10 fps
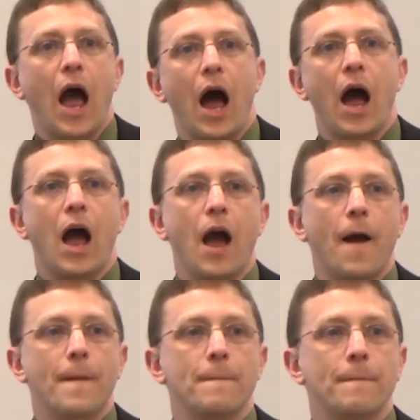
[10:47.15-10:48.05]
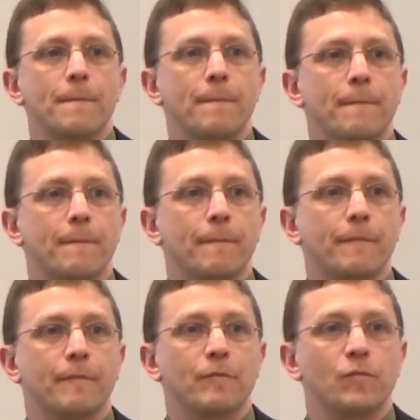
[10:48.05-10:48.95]
This three
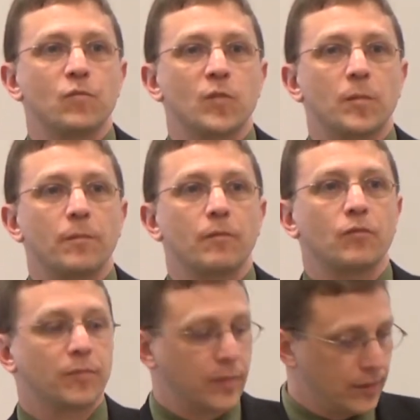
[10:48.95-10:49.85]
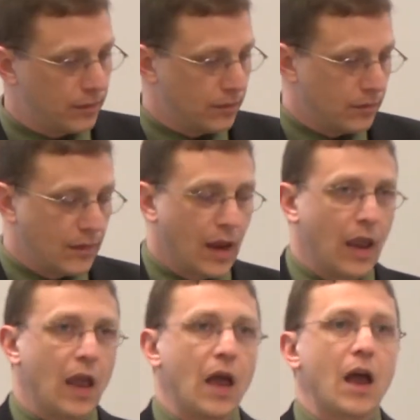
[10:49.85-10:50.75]
level, the other chart you
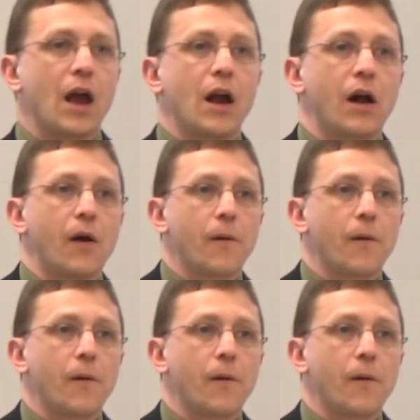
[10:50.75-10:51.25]
showed had